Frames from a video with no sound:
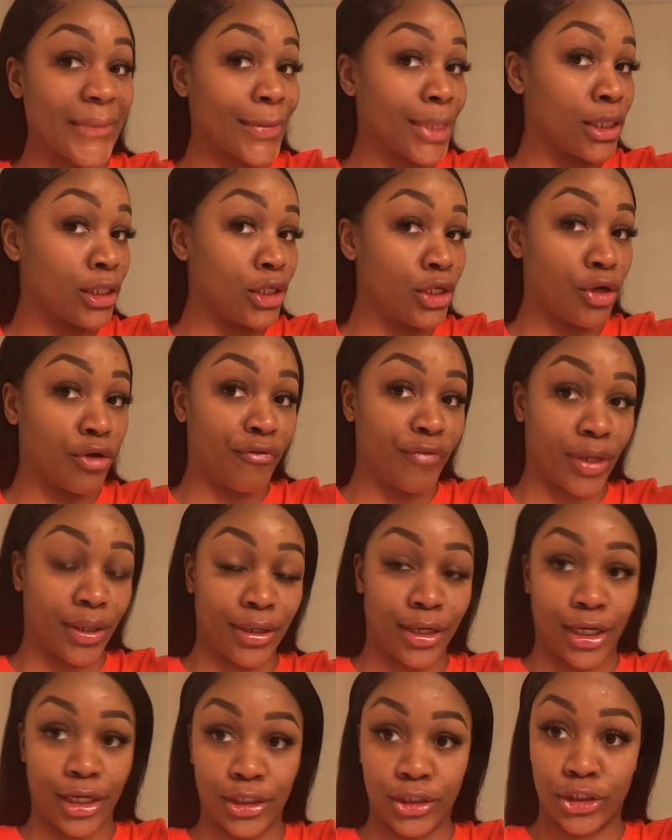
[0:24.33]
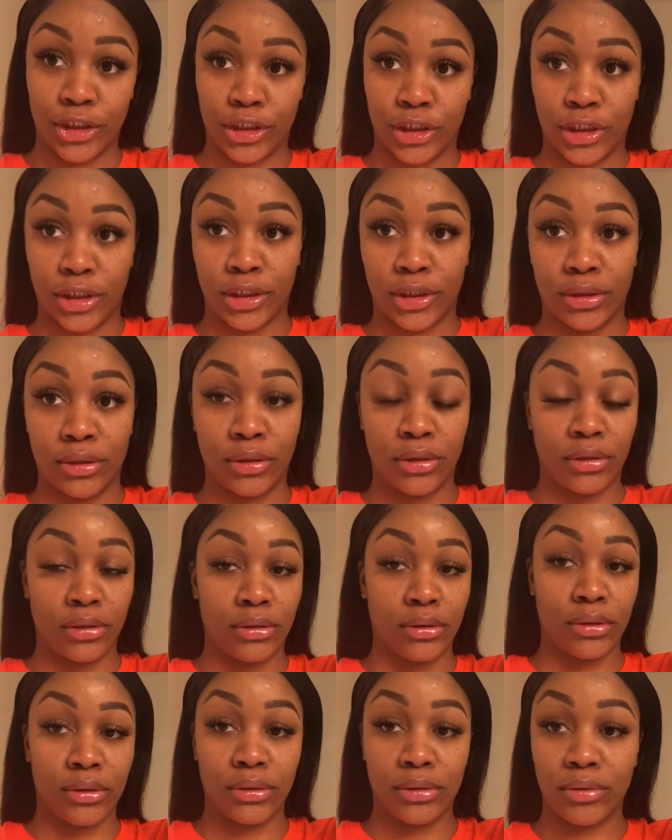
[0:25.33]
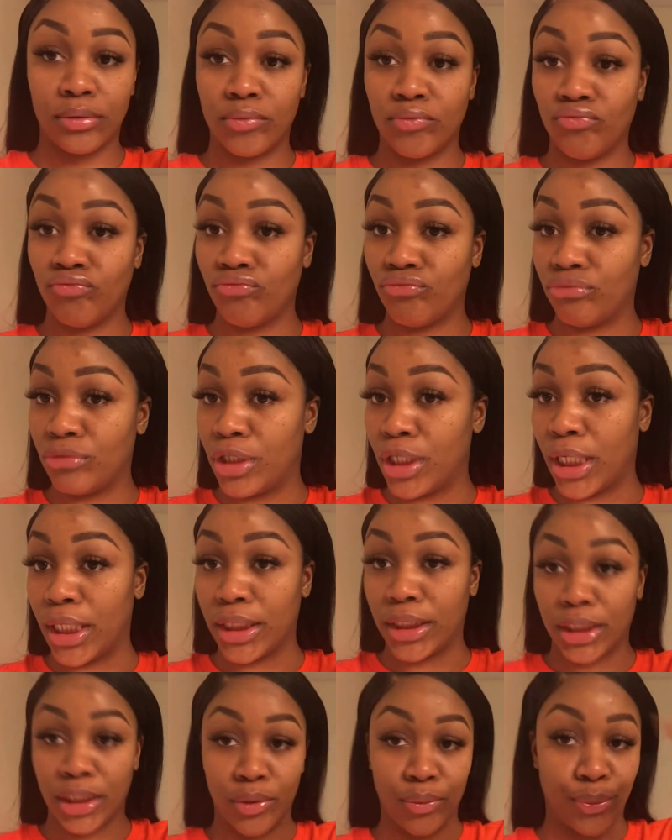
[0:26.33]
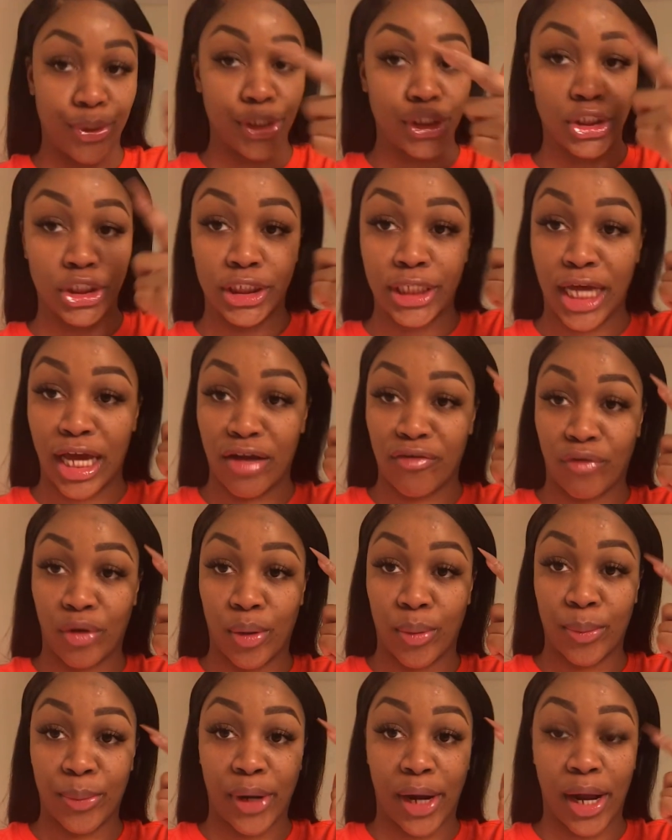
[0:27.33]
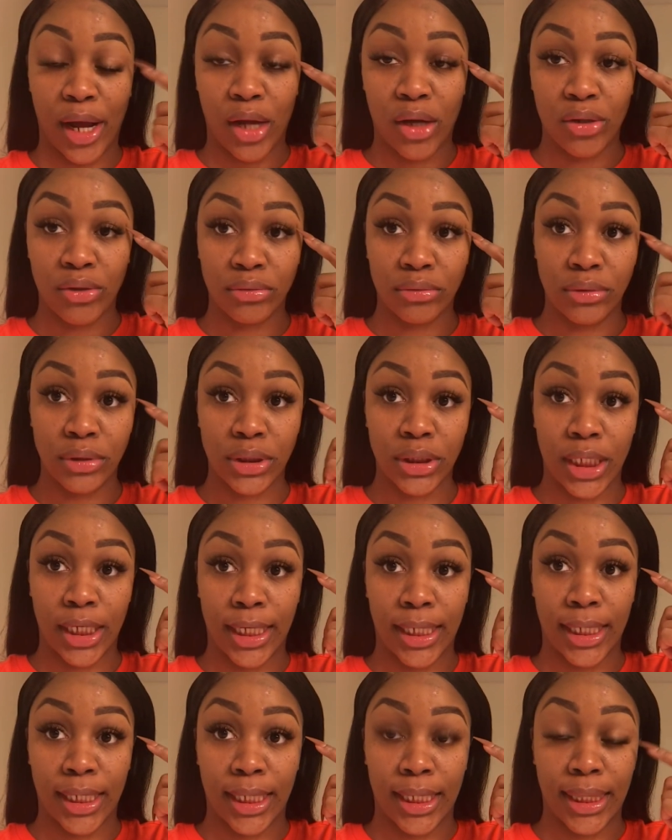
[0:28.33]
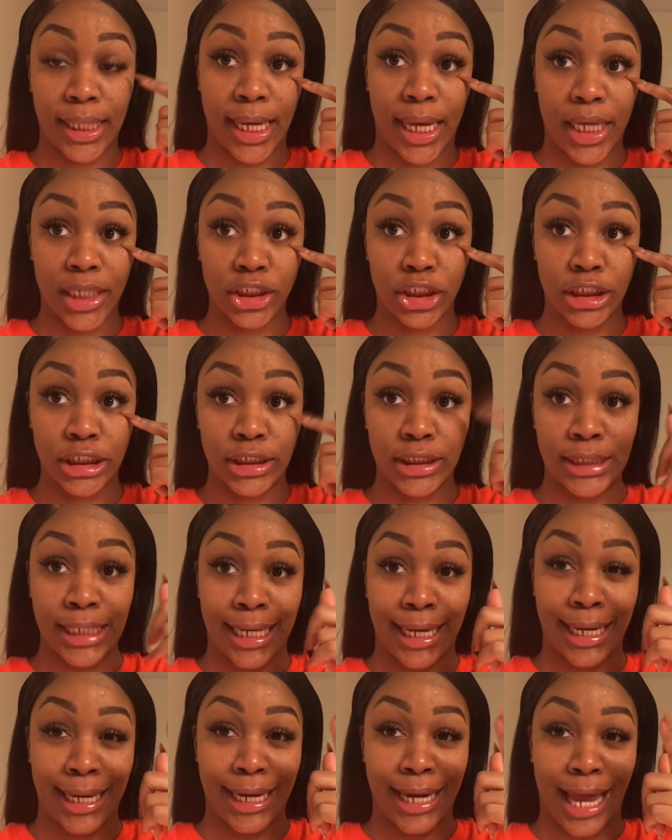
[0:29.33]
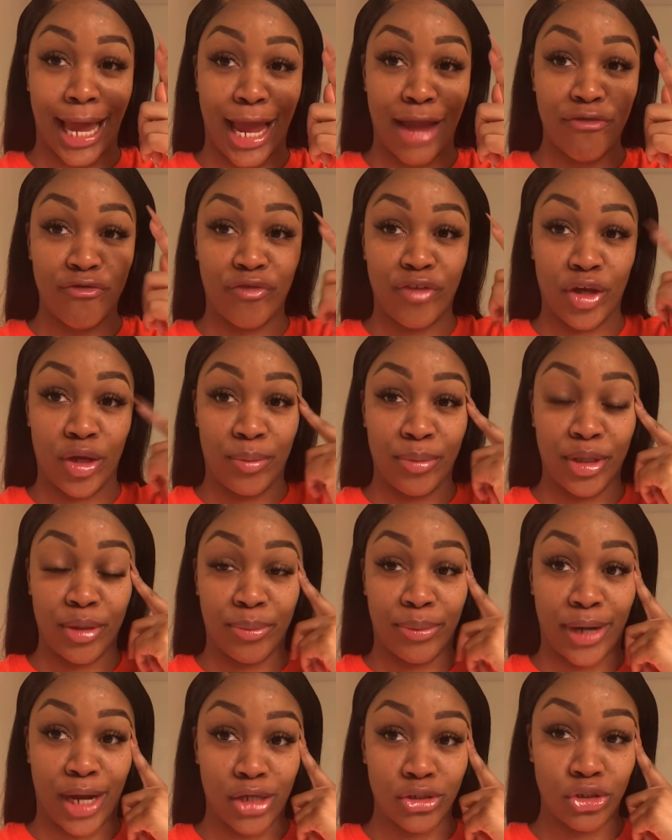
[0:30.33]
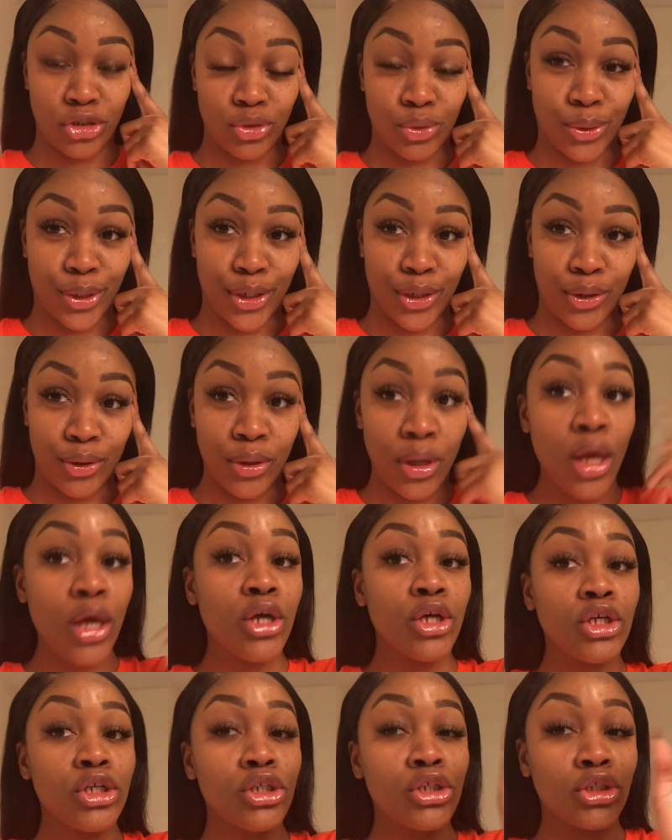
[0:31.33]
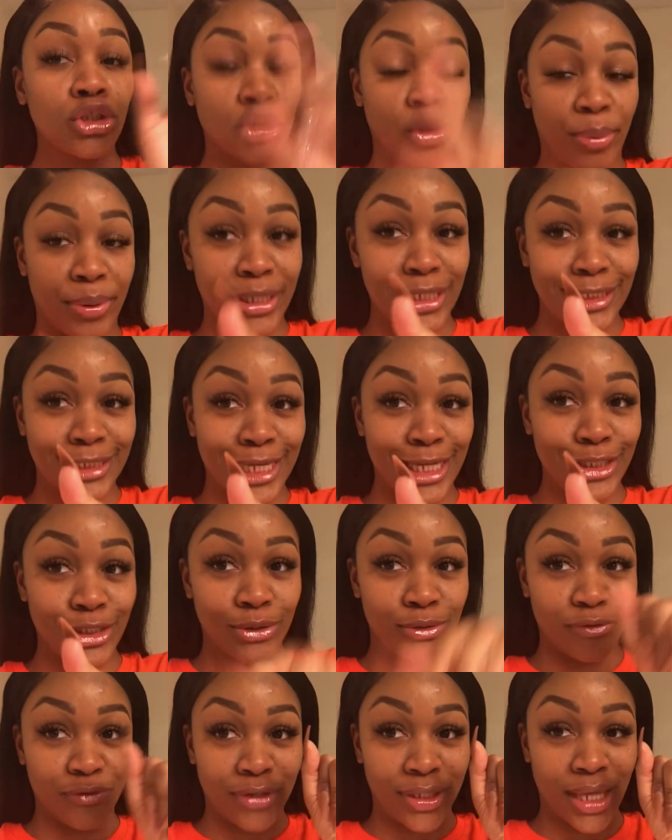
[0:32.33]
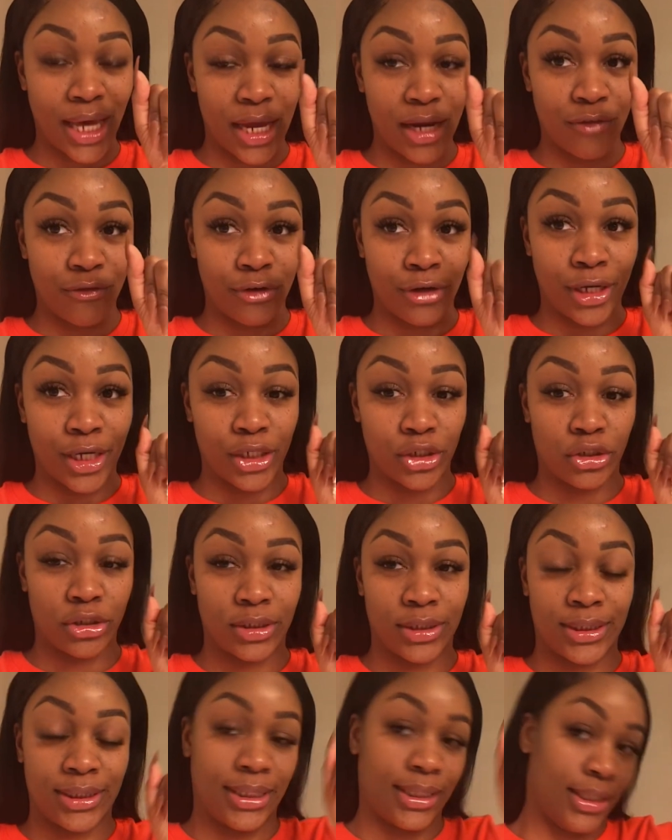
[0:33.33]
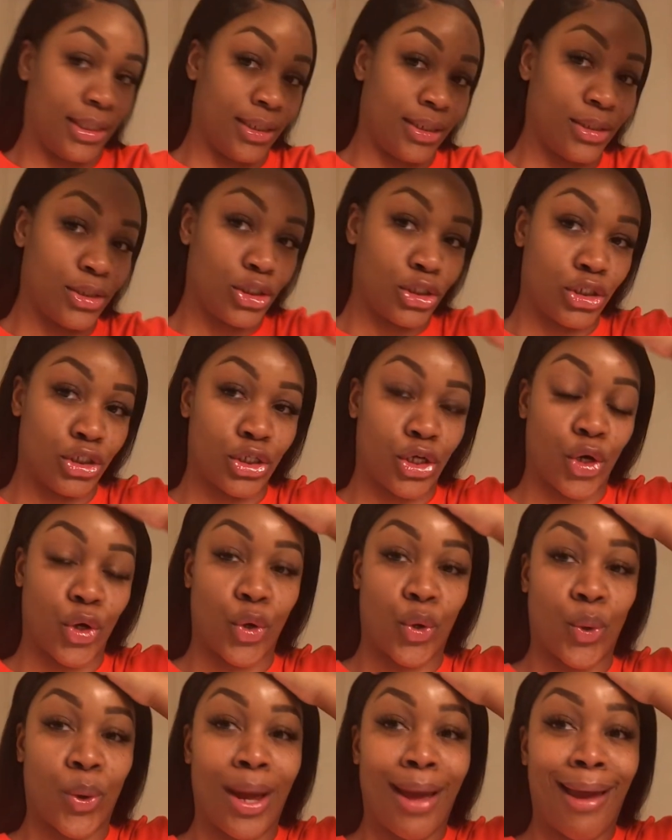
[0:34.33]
No foundation, nothing. We just have on brows and lashes, and I filmed the brow tutorial, so please stay tuned for that if you're interested. So